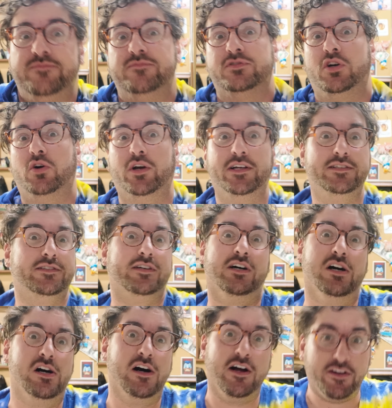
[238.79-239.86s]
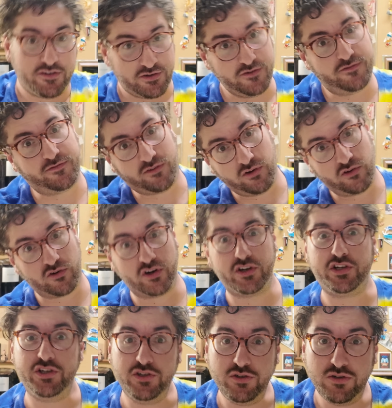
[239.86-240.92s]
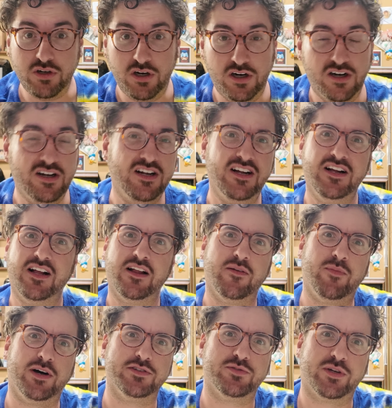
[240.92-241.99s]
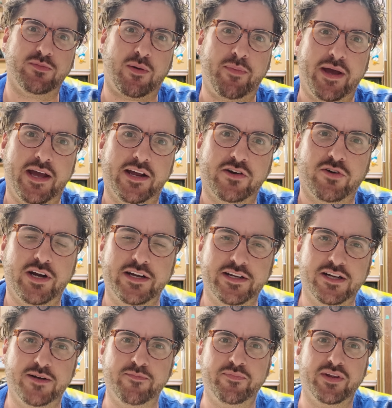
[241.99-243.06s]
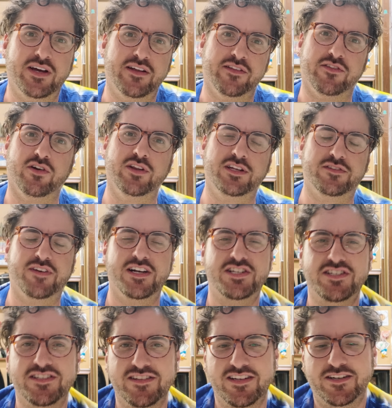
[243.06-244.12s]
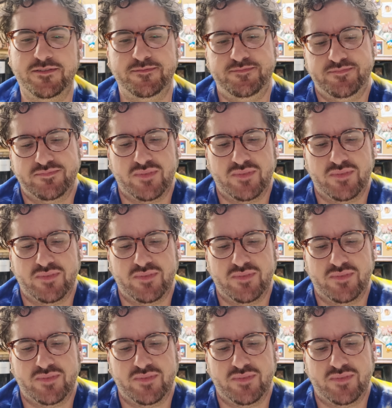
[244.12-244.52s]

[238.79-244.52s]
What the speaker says: So I guess to further ado, might as well get my pan cranked up, throw these veggies in there,